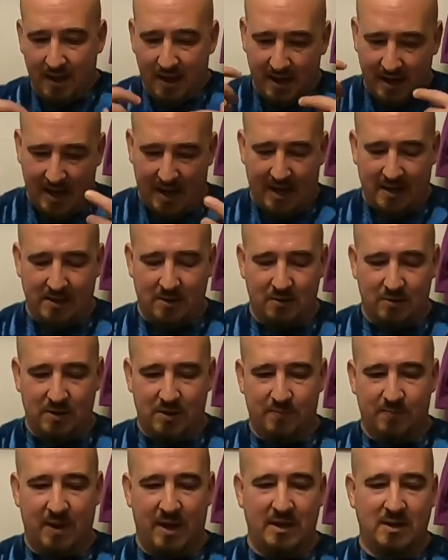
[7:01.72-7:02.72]
and it has
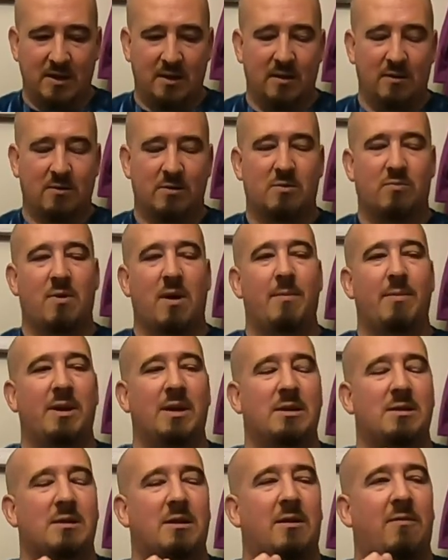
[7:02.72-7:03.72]
those spicy notes
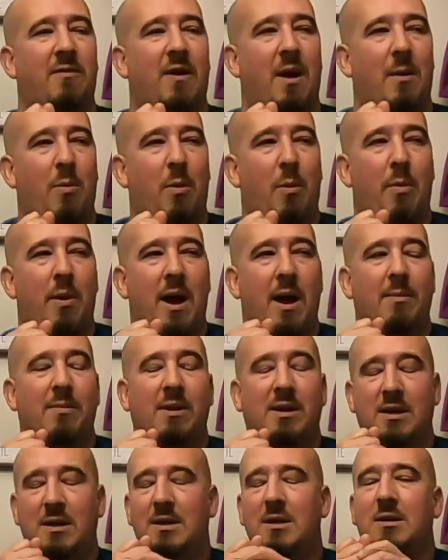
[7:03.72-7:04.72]
reminiscent of apple pie,
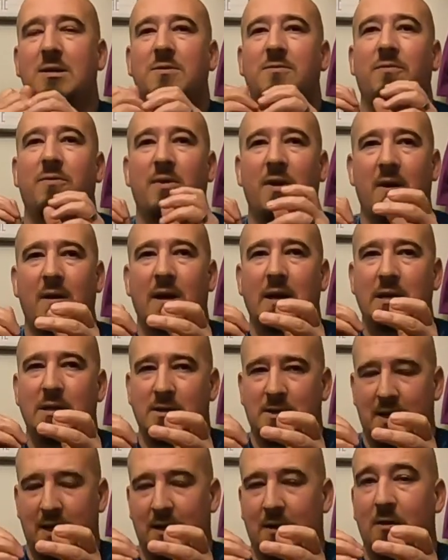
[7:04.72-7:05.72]
but it is very
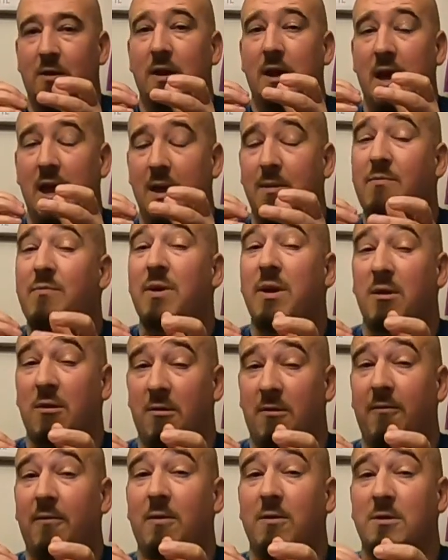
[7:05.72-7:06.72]
distinctly a
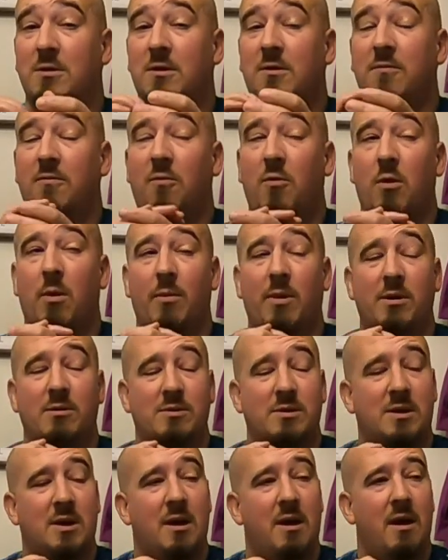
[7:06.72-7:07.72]
beer first and
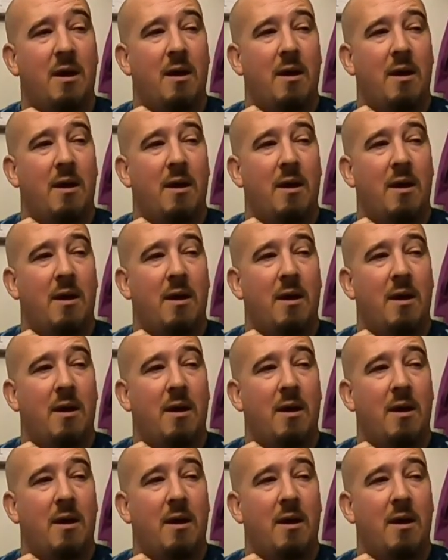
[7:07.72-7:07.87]
foremost.